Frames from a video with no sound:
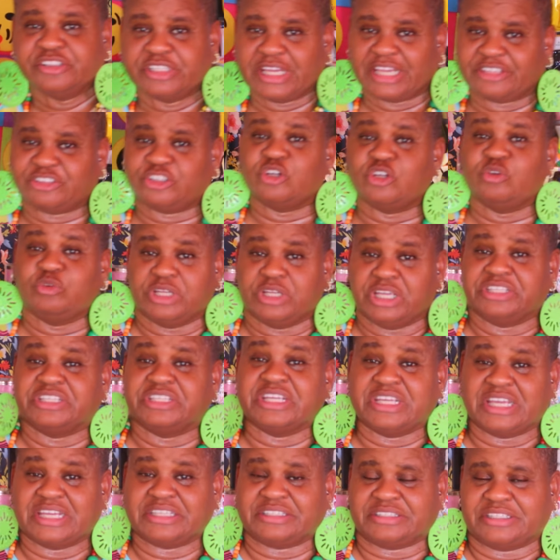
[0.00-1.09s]
that you need to
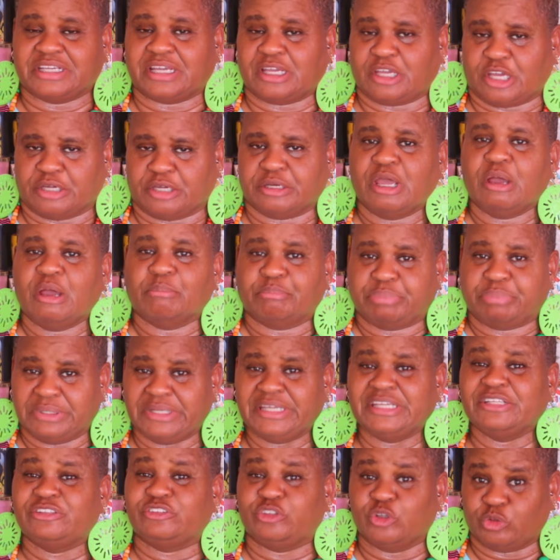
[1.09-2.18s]
get done.
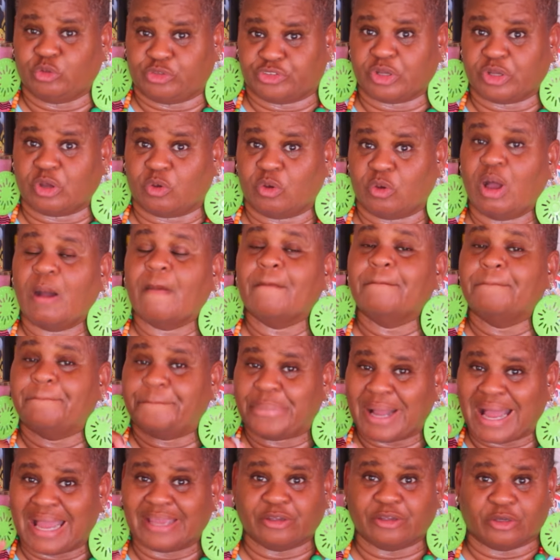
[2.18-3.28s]
Please do so
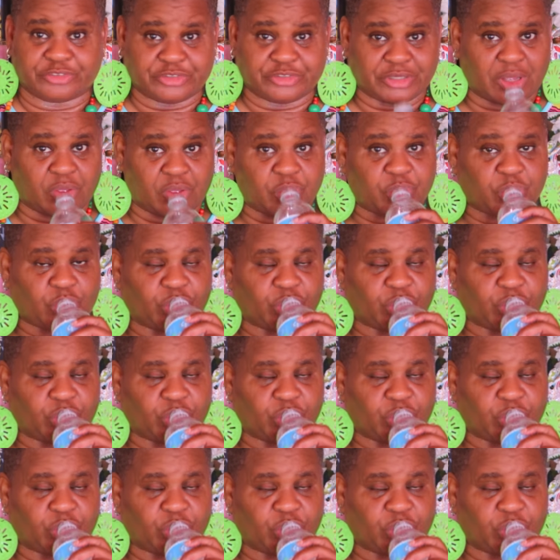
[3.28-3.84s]
by yourself.